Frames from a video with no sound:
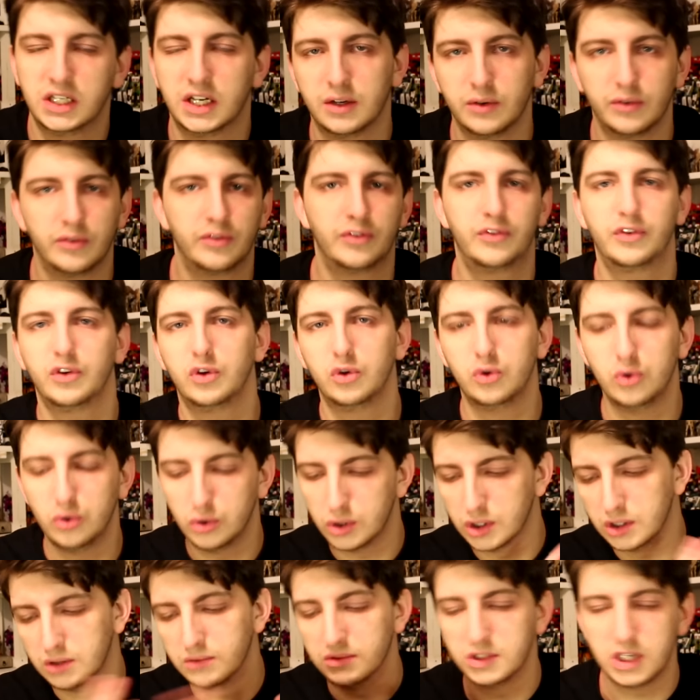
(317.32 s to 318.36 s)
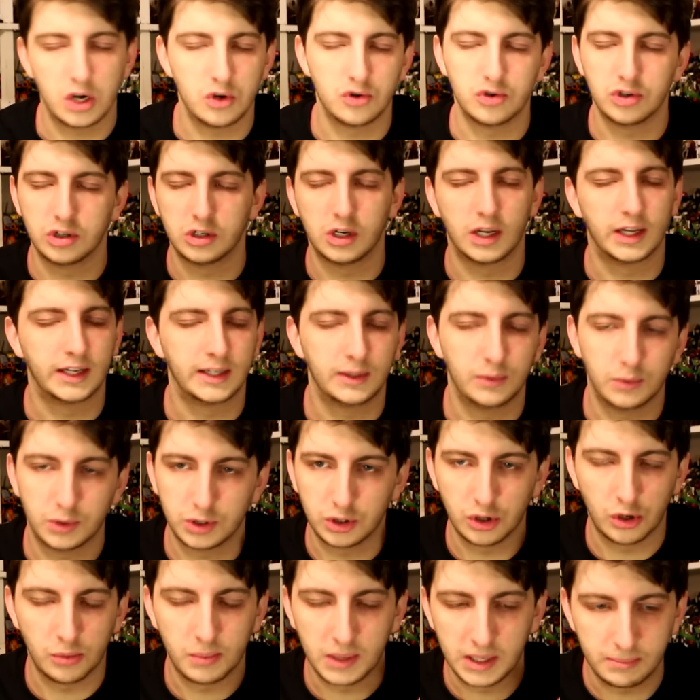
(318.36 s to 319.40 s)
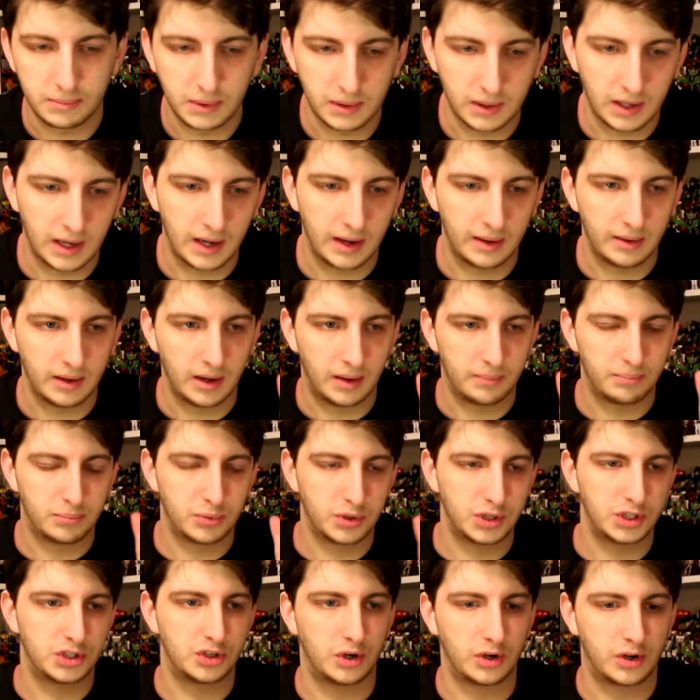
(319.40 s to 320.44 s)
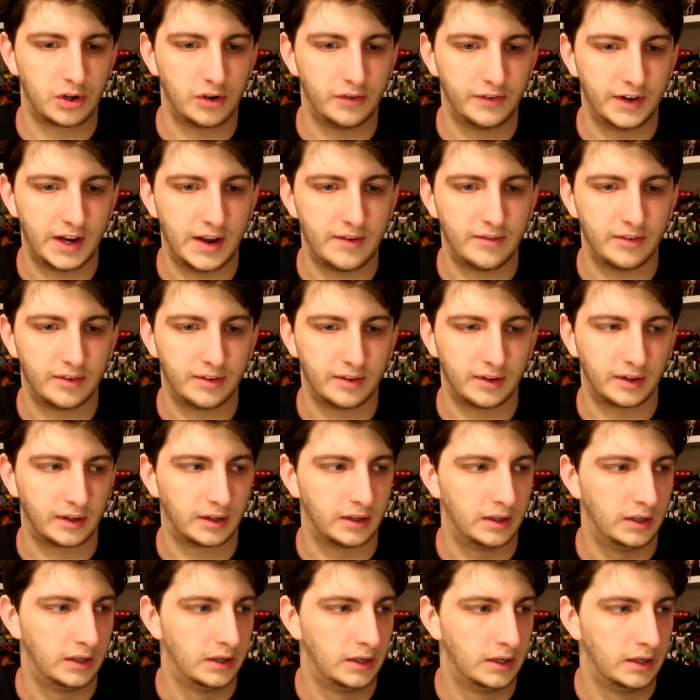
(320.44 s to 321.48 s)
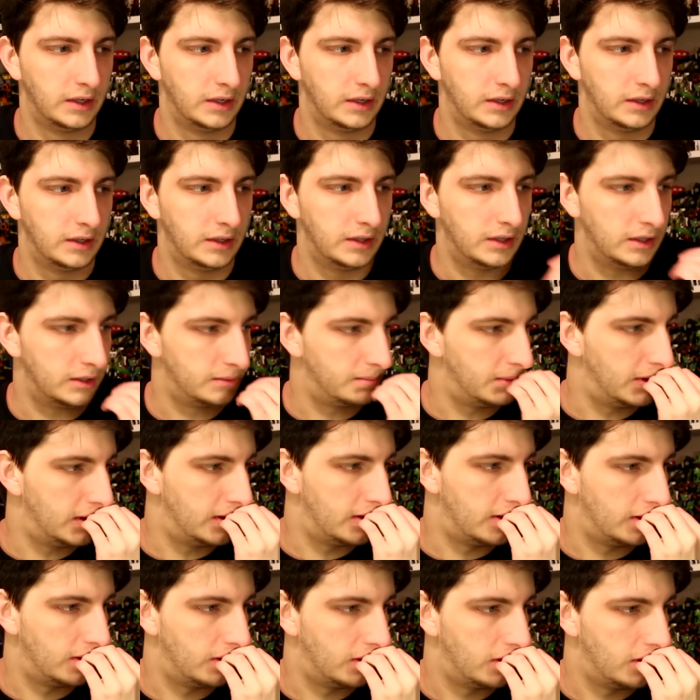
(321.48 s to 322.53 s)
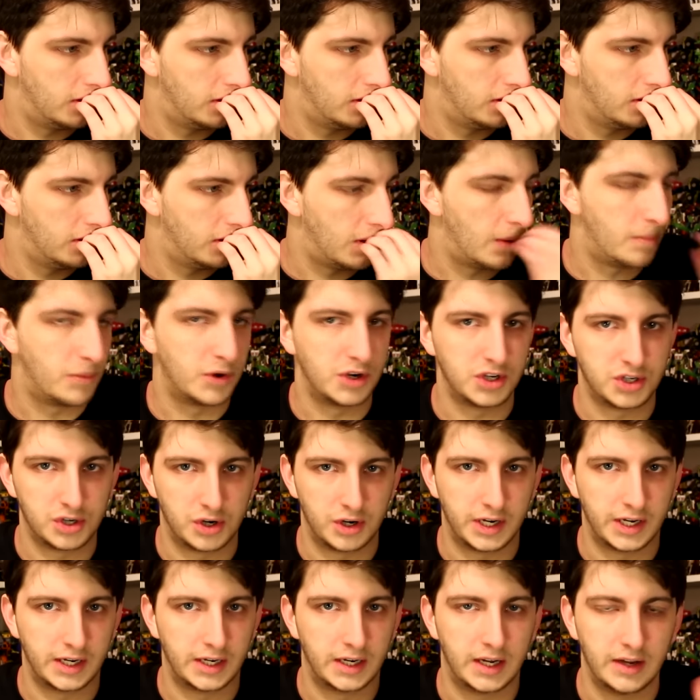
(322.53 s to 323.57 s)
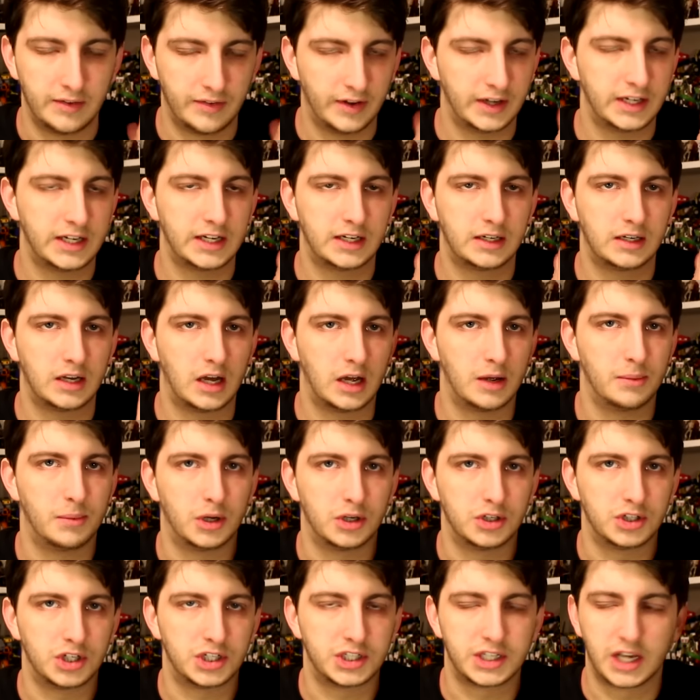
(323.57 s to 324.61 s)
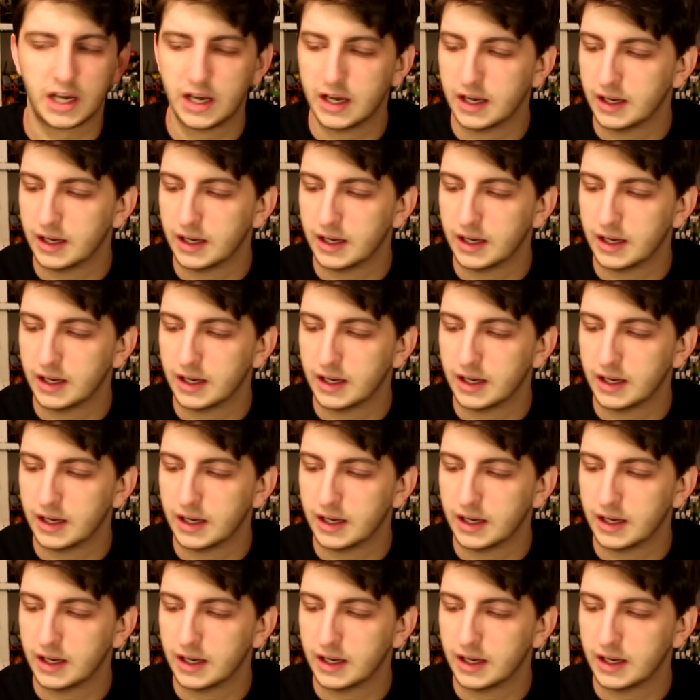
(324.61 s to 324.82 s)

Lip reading: you know, food and deodorant like you would normally, but I'm pretty sure I covered everything I was meant to. I'm pretty sure I did. If I didn't, I apologise.